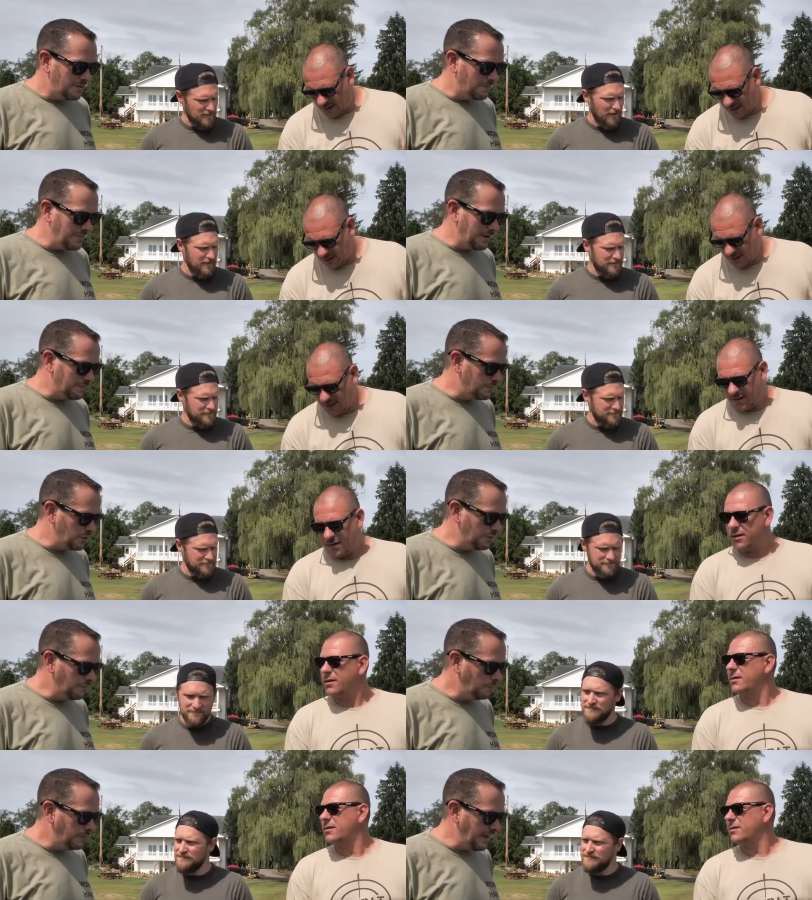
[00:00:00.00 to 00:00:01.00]
Speaker 1: Love man, it.
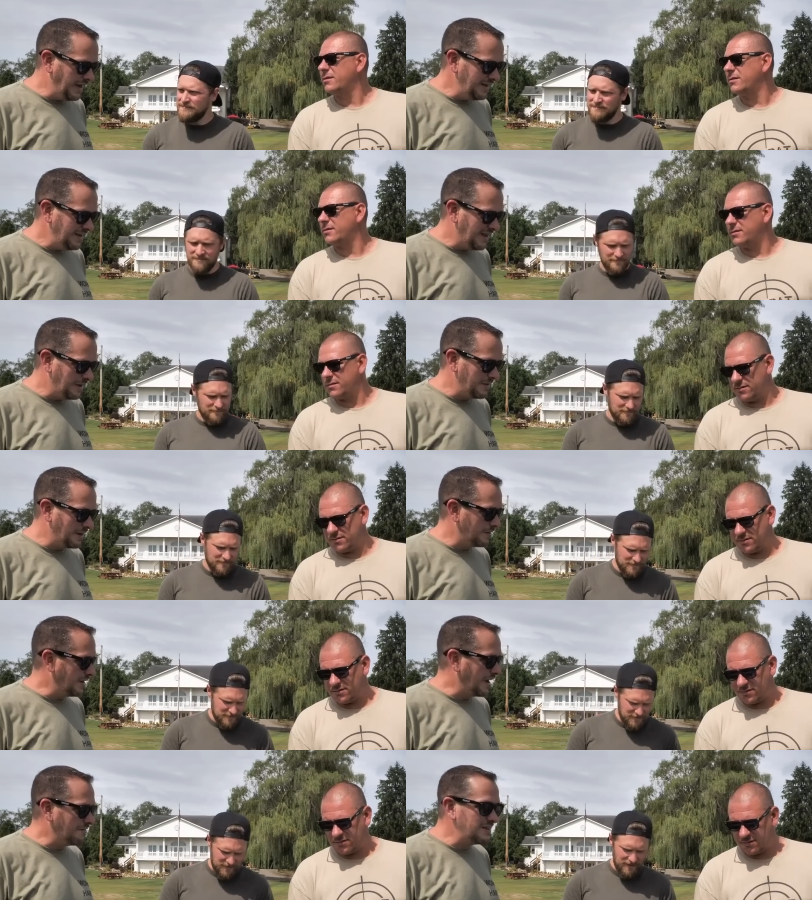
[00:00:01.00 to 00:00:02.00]
Beautiful plane. I mean,
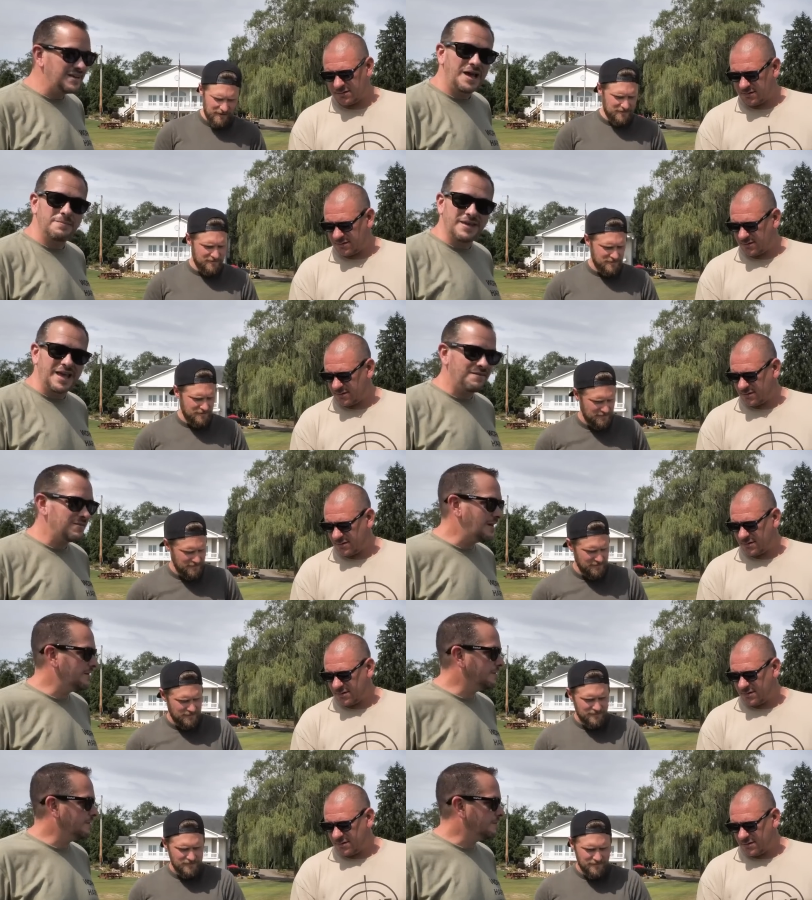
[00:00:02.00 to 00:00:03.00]
it's, every yeah. time they have
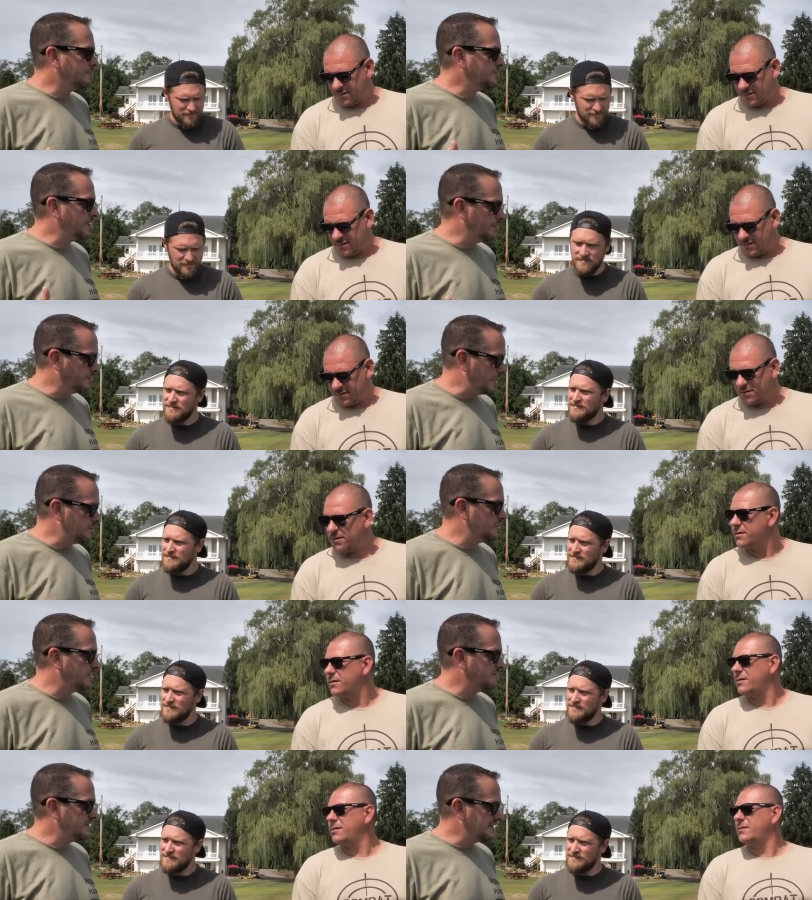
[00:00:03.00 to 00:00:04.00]
another
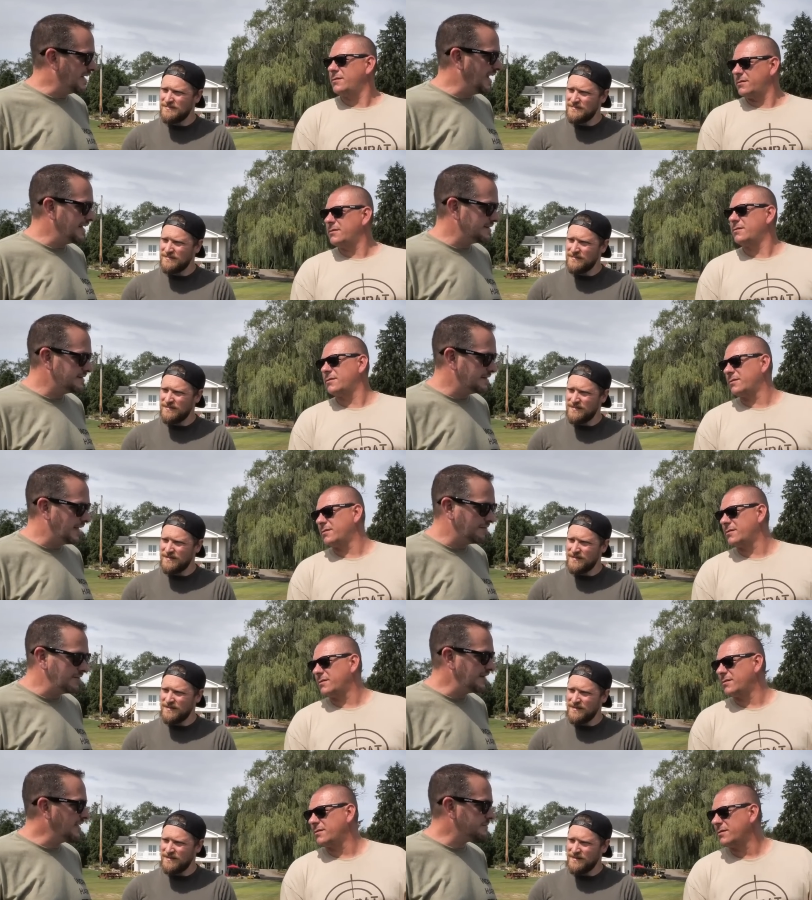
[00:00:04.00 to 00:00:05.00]
generation of designs,
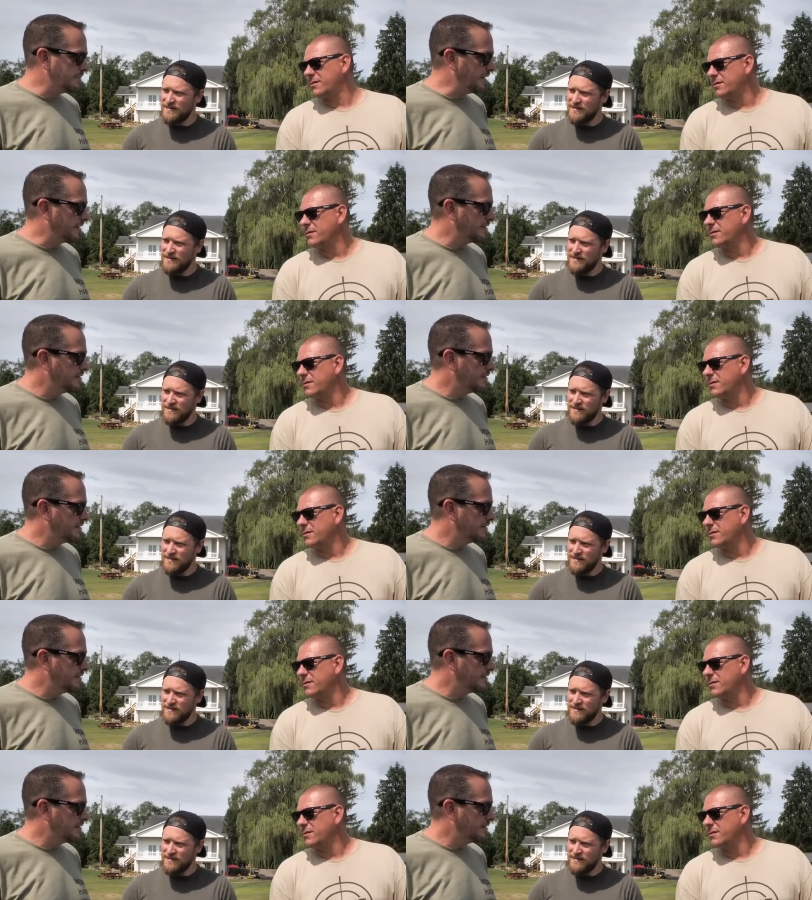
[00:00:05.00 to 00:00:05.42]
everything gets better.